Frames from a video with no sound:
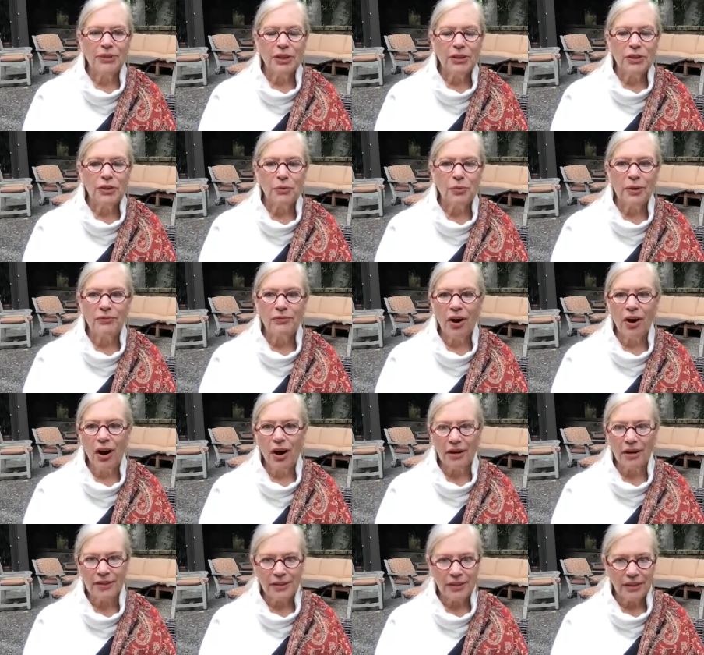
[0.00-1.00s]
So we've
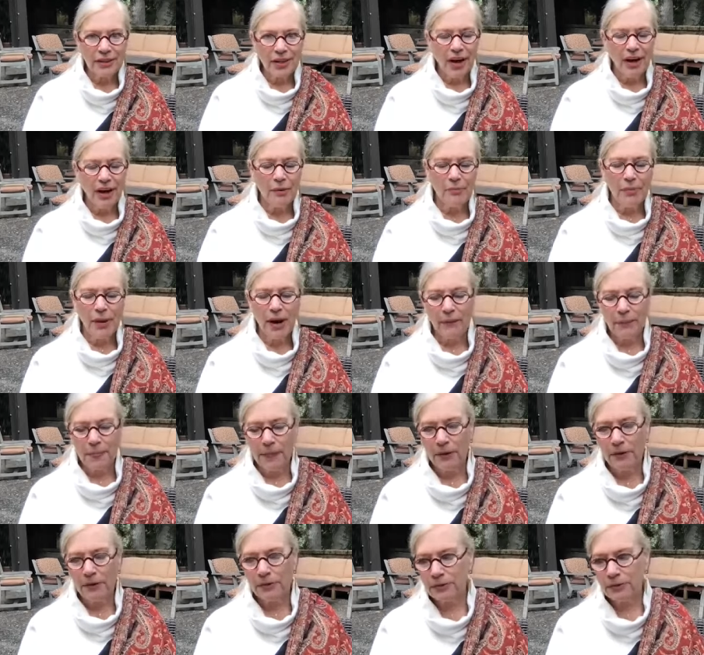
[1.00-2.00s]
talked a lot about
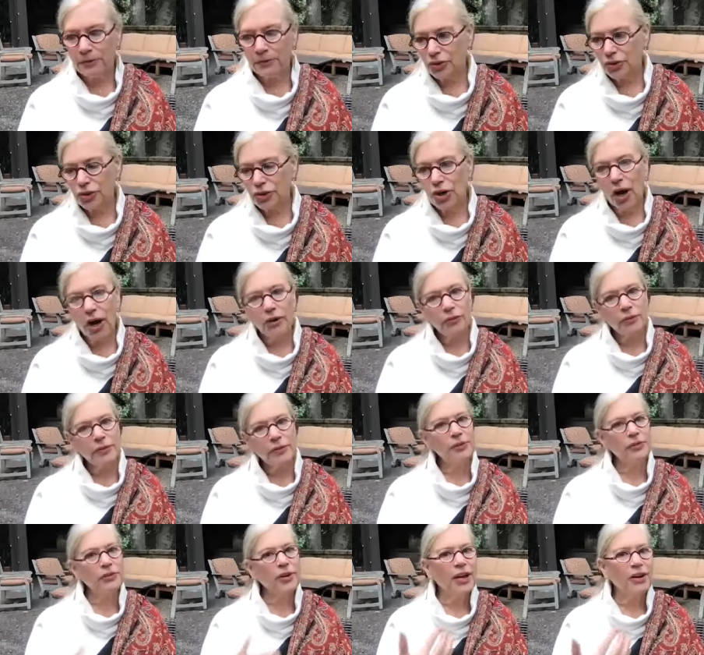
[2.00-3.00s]
the
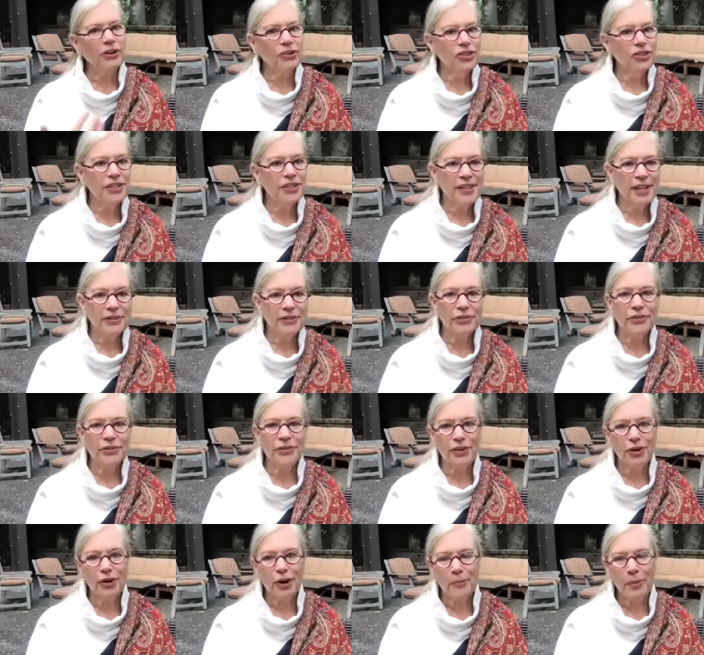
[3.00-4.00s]
chakras or energy centers
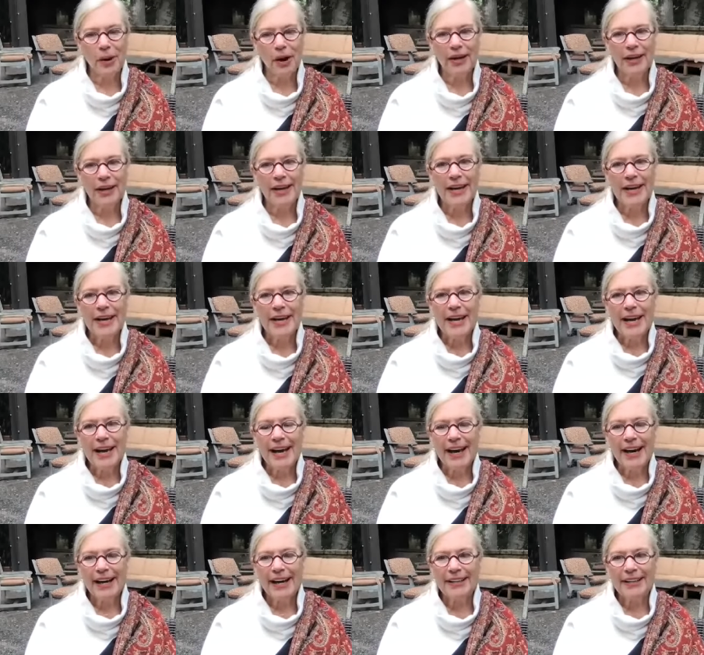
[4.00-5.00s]
in our body
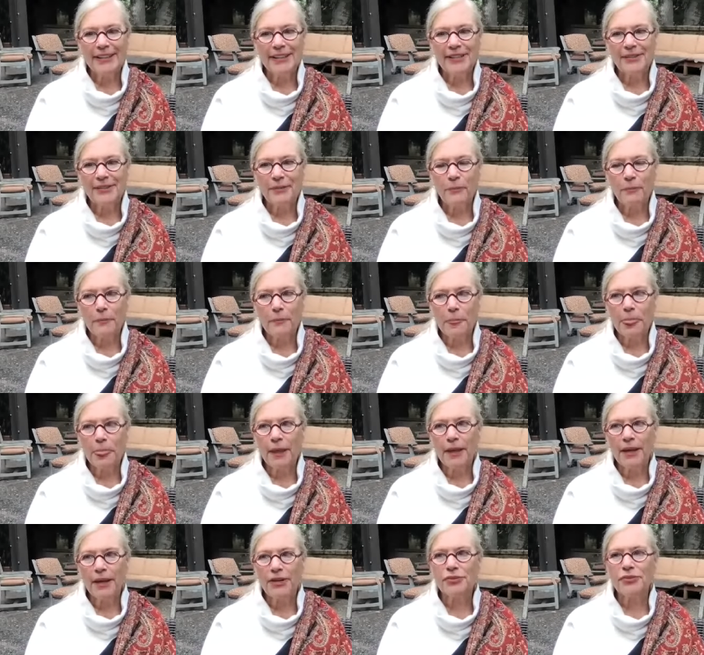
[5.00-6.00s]
and
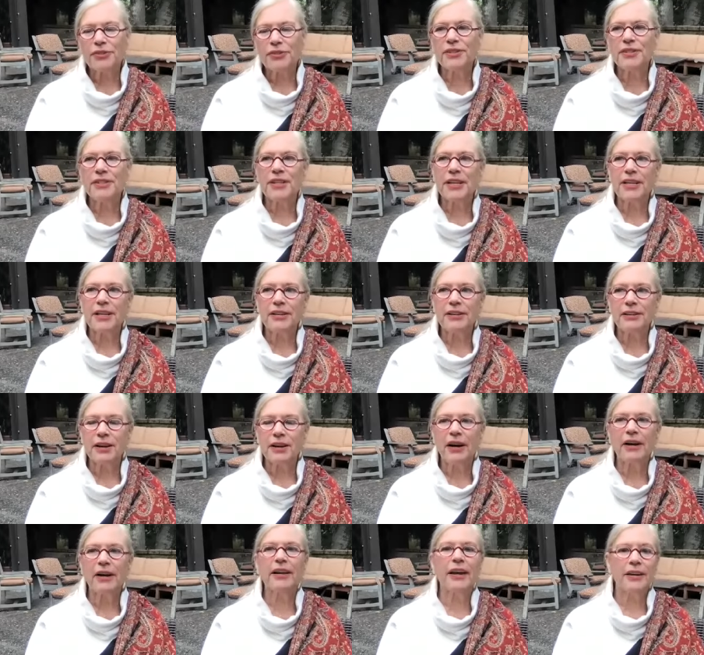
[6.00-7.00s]
interesting
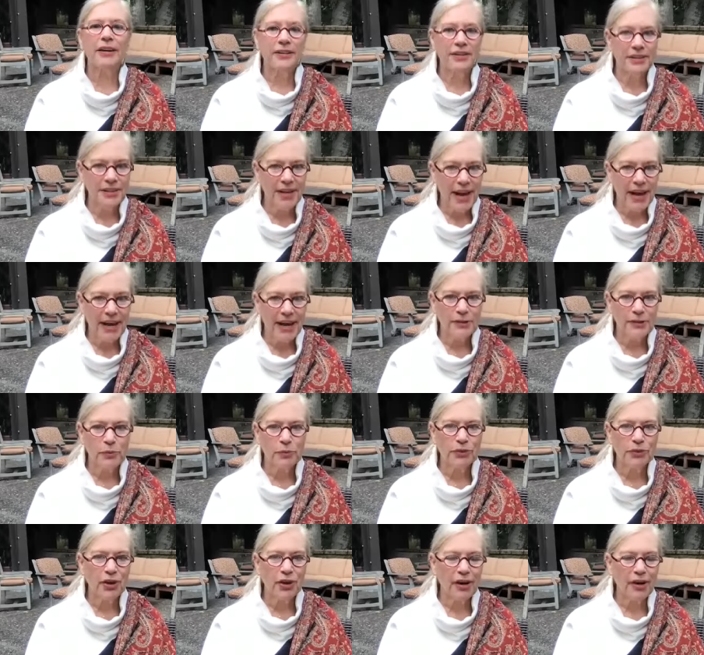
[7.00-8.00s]
again today as
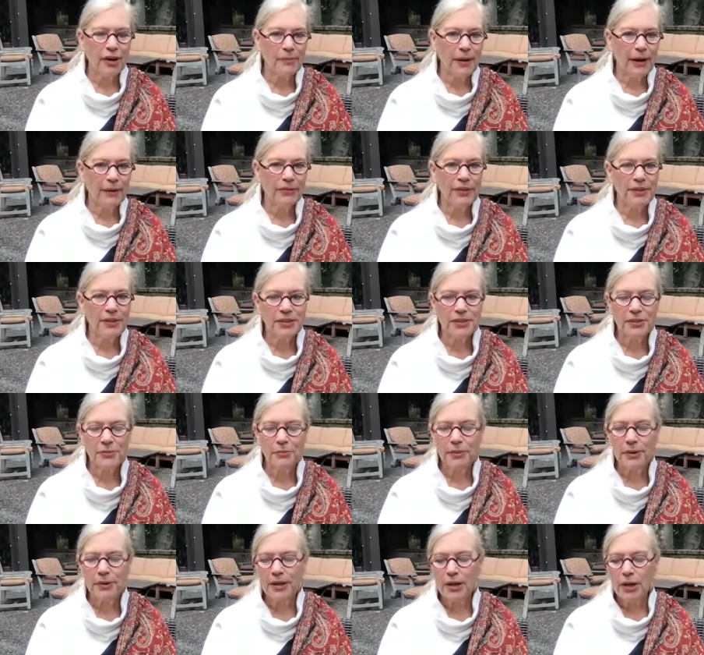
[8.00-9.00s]
we'll talk about this to
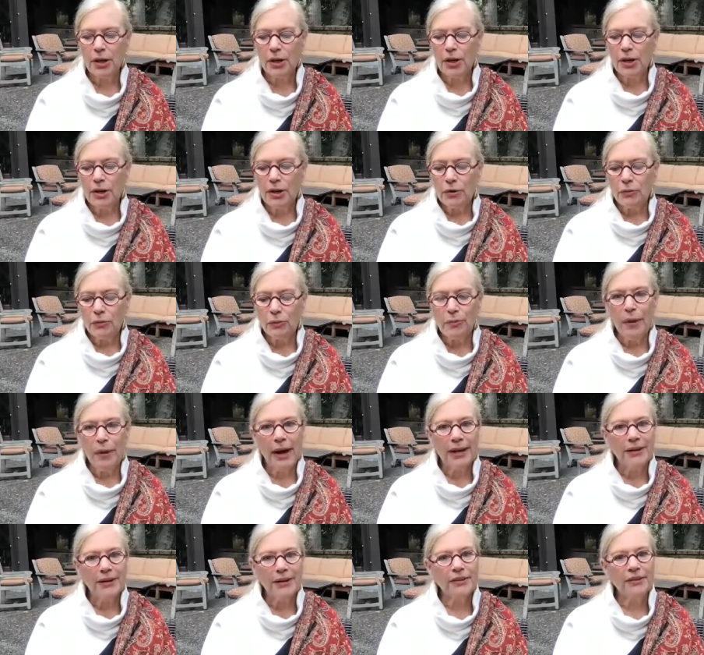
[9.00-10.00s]
be
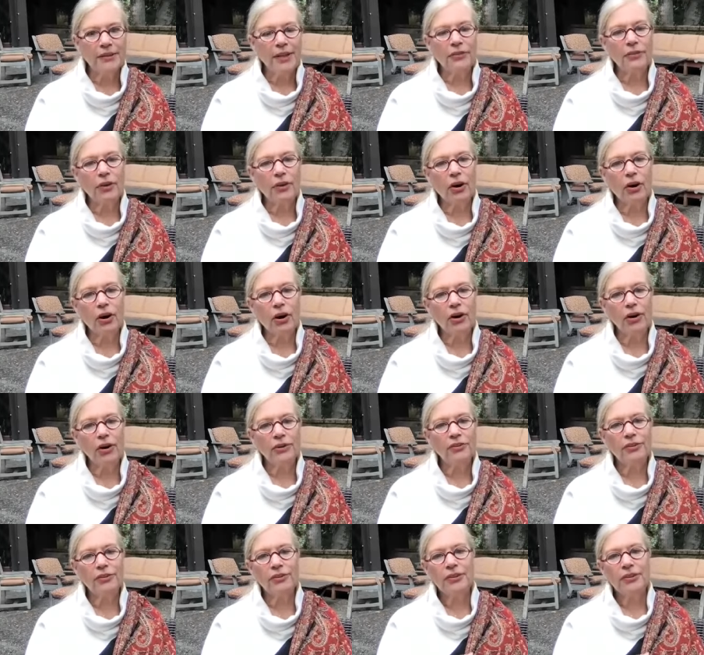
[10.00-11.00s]
reminded that the
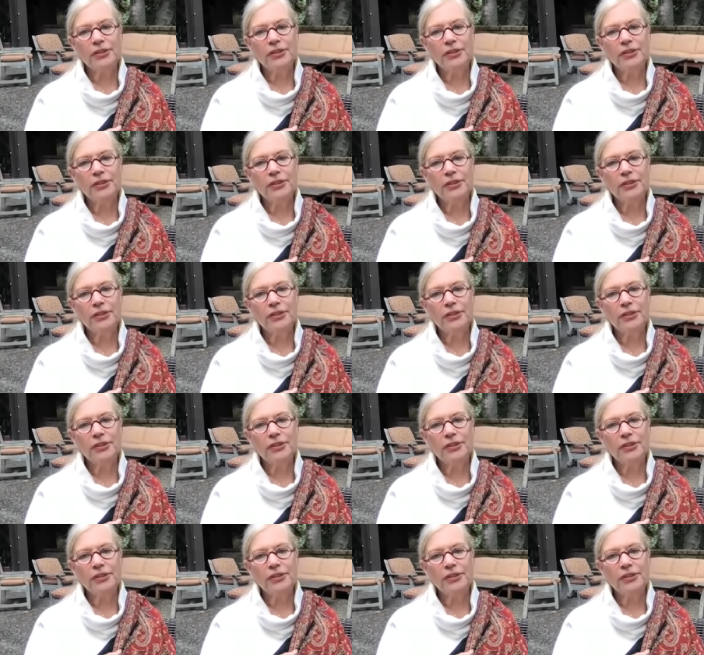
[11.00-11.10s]
heart